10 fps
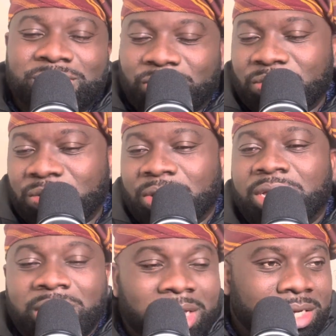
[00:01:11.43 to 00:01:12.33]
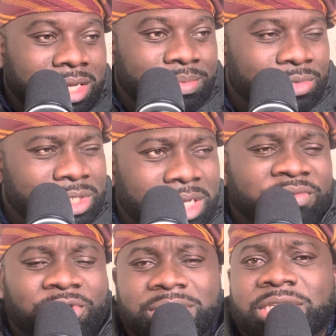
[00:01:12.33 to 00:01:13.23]
So, and Nottingham
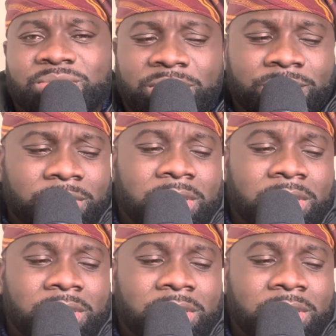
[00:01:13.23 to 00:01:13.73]
Forest as well.